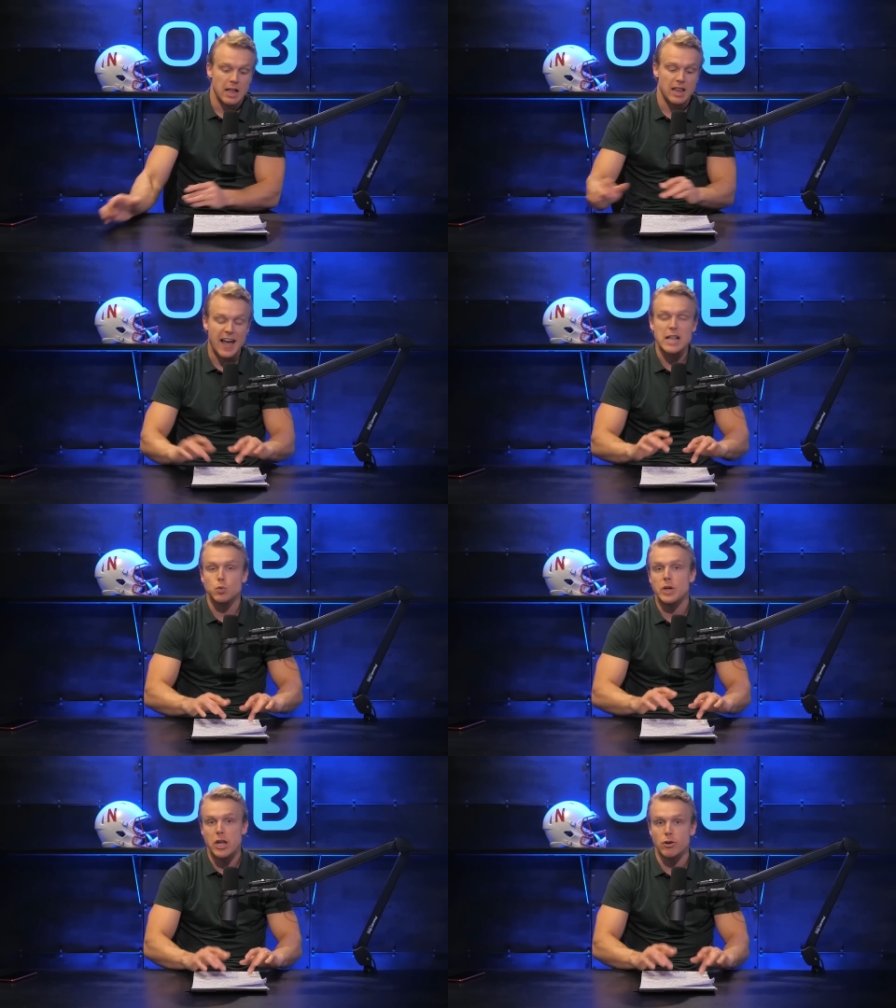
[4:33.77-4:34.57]
That's
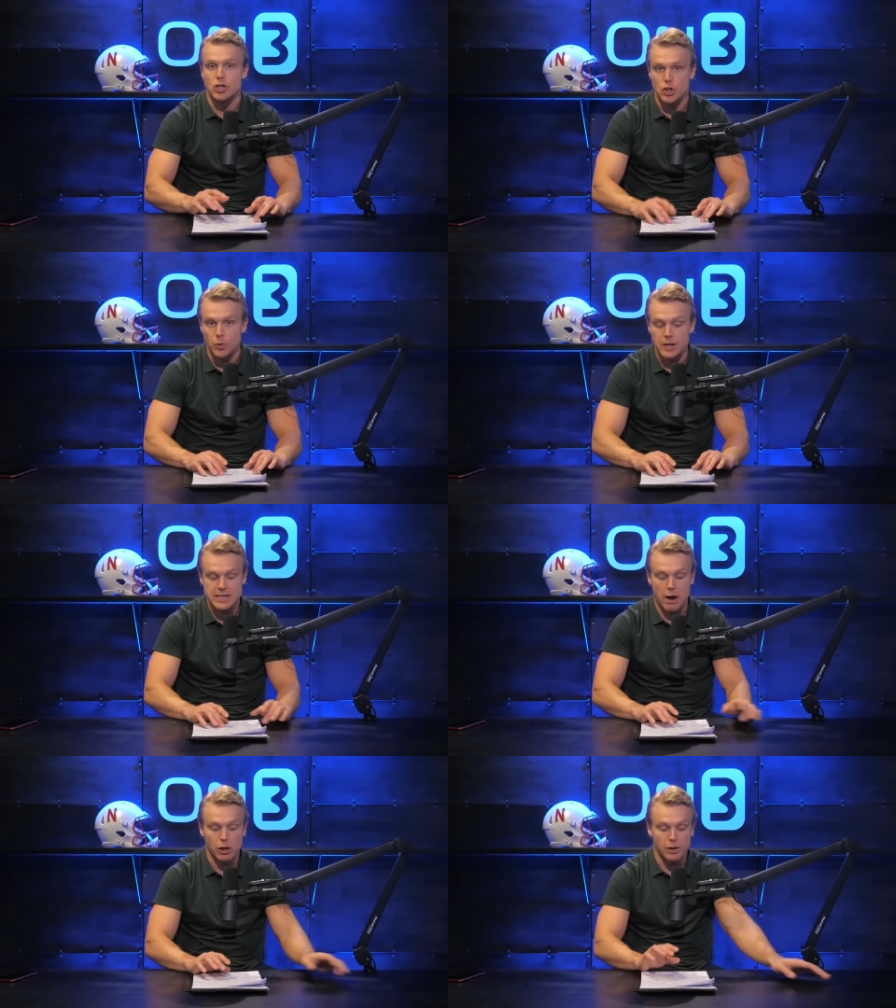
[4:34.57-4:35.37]
what year two is.
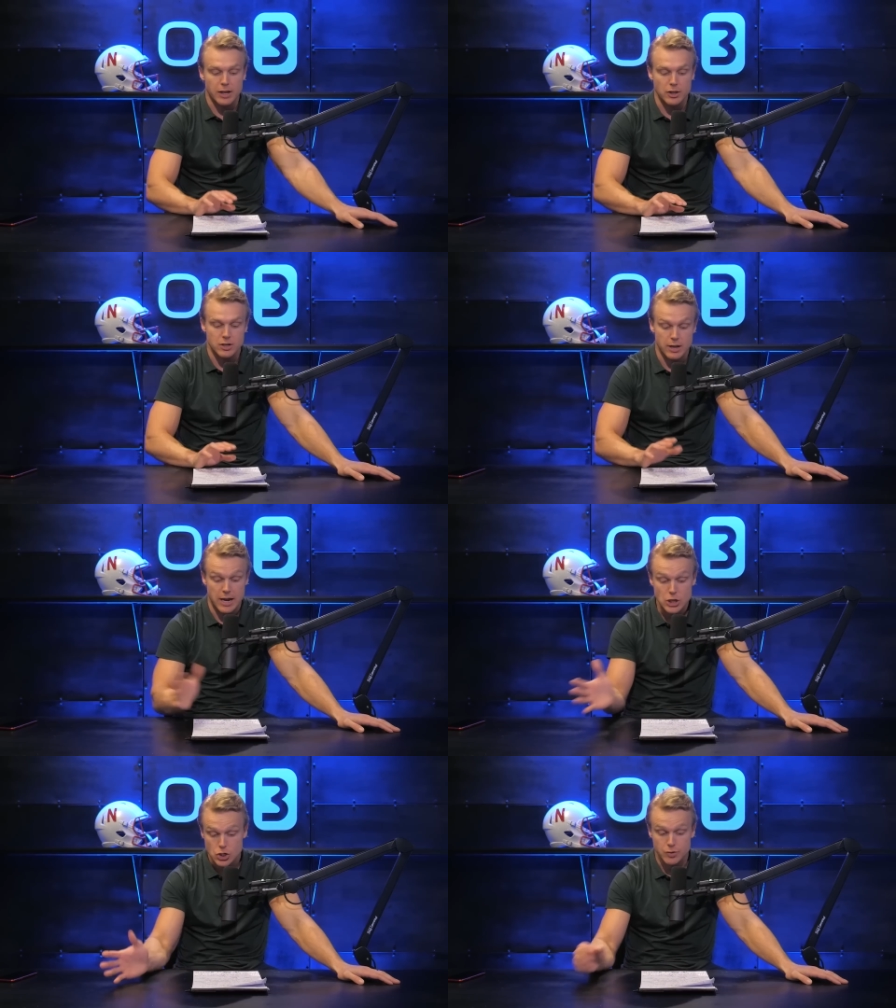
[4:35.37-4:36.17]
Now, you look at the
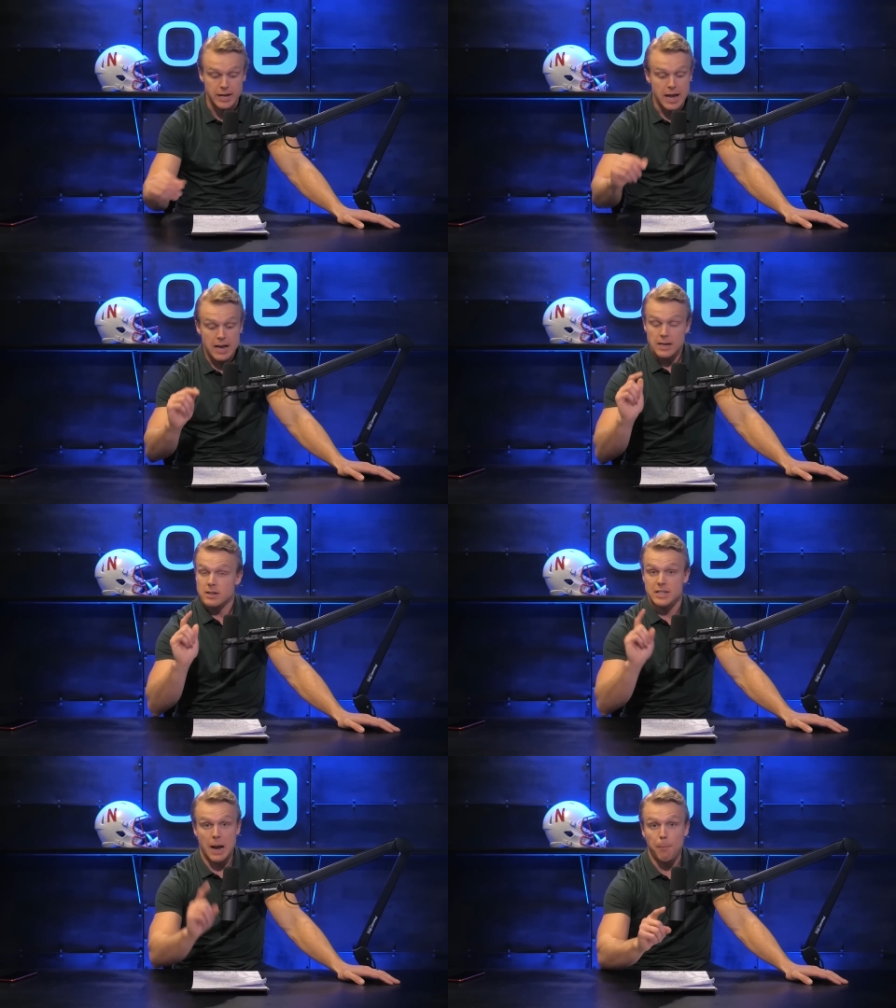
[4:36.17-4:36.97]
history.
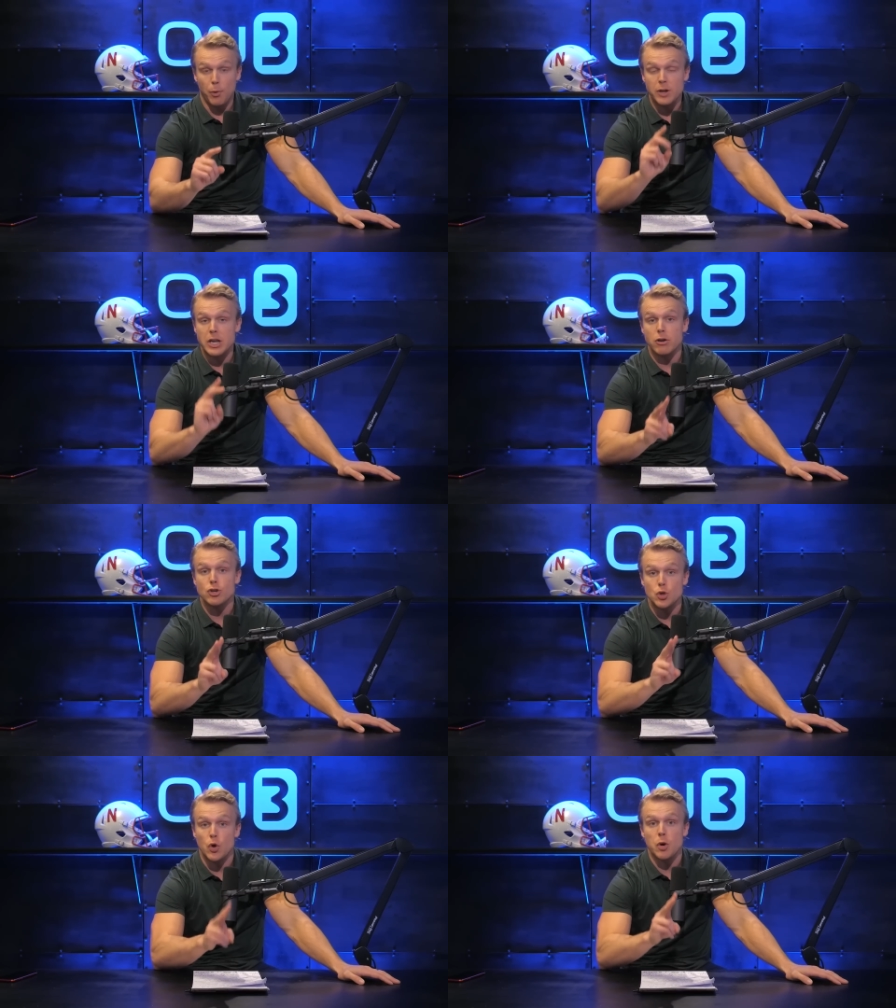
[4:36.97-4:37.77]
Temple in year
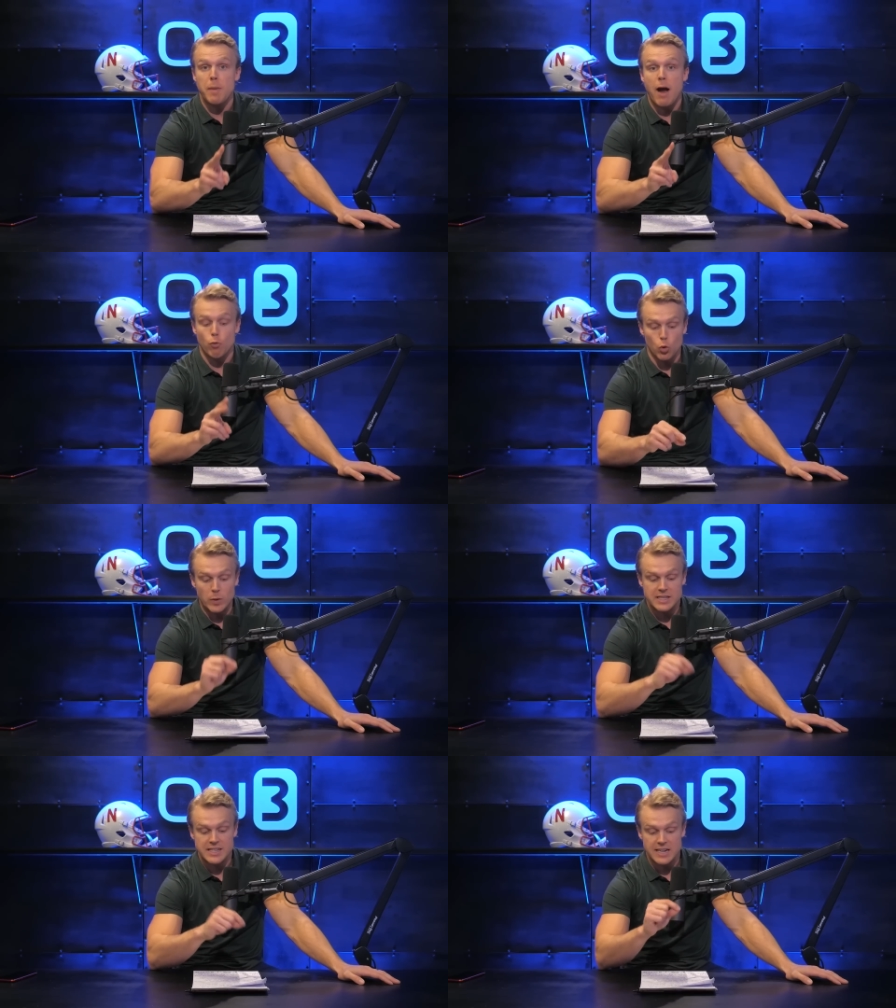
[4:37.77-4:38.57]
two under Matt Rhule
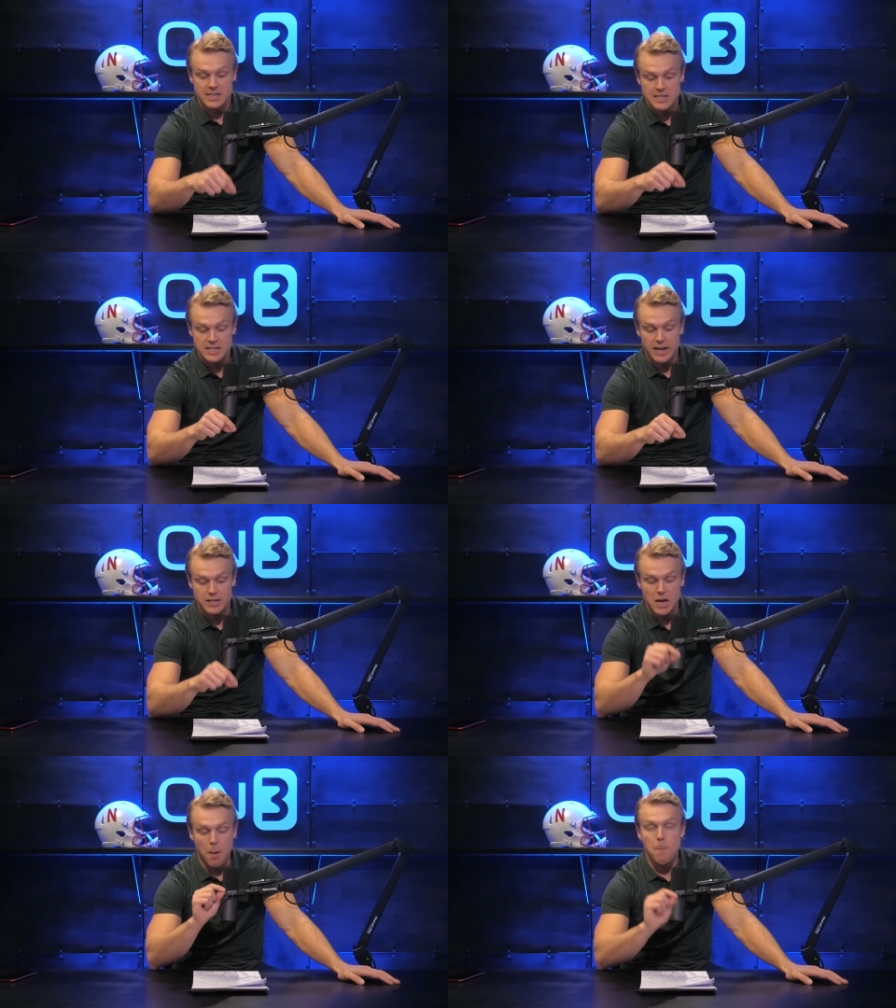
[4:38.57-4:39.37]
went
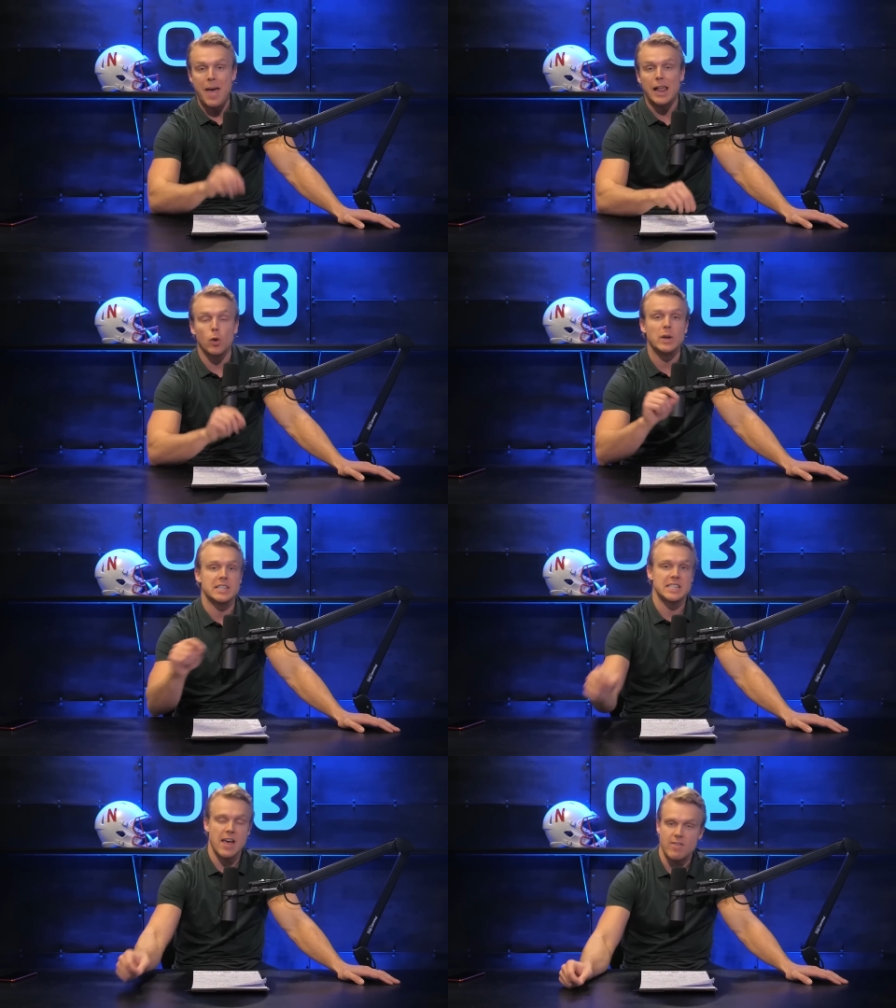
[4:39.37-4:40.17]
6-6. Baylor went
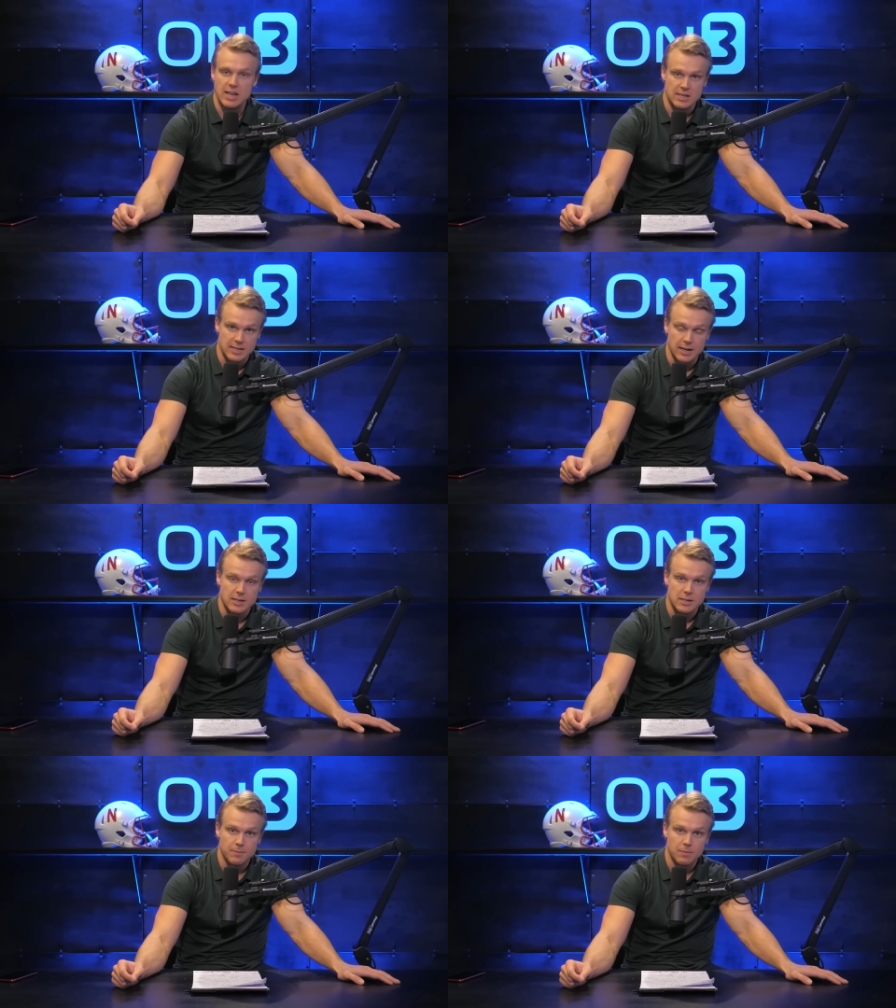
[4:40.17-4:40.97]
7-6.